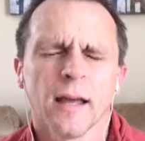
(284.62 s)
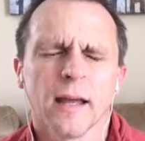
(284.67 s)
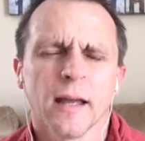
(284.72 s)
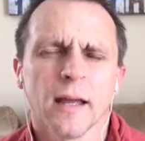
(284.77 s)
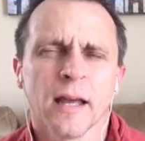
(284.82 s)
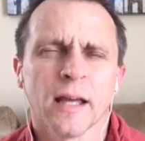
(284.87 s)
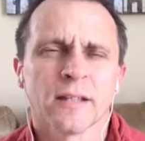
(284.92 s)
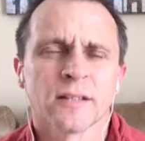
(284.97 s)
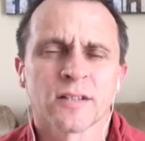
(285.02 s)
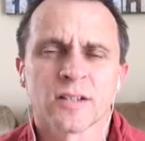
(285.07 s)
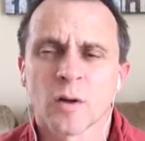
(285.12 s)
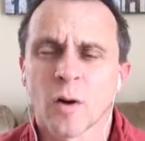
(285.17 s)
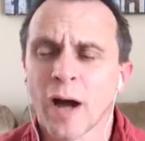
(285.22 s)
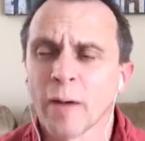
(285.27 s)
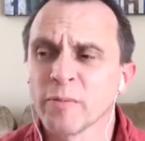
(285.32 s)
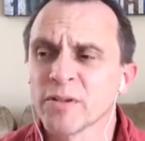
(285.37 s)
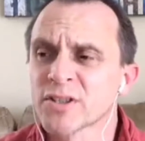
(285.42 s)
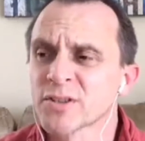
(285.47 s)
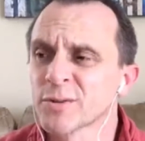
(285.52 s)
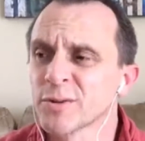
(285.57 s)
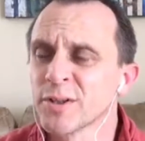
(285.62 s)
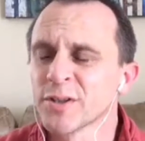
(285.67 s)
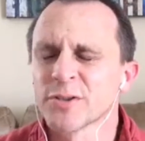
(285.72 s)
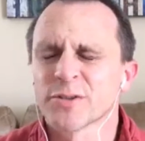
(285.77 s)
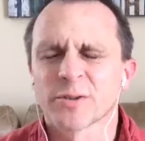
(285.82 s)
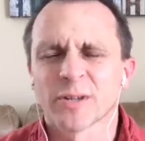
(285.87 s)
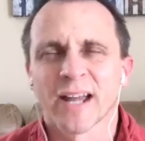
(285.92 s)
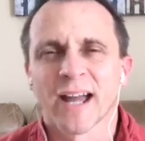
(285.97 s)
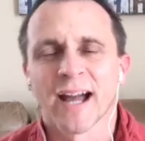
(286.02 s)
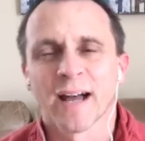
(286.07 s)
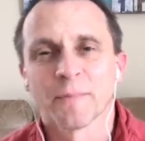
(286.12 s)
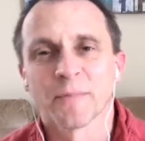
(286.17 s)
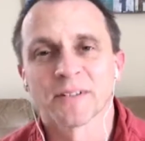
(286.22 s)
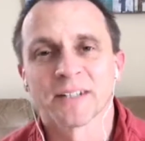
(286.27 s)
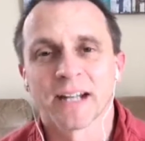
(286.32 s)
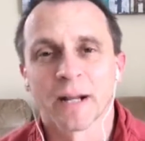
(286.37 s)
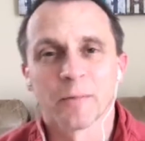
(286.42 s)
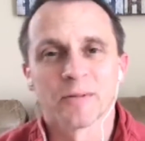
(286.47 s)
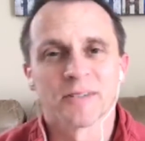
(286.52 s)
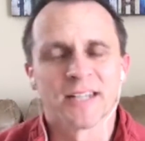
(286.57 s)
And so I would surrender to God, but
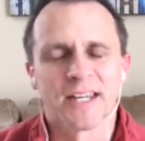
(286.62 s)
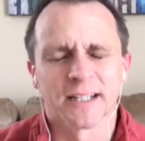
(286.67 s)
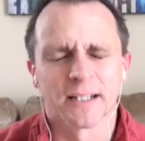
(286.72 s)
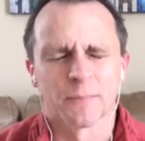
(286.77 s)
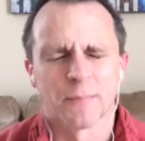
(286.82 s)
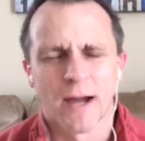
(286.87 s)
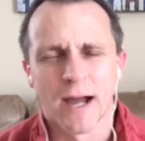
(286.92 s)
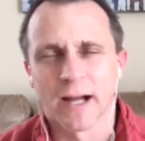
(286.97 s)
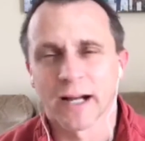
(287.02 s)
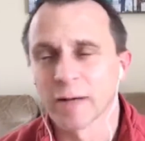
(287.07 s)
then I would take it back.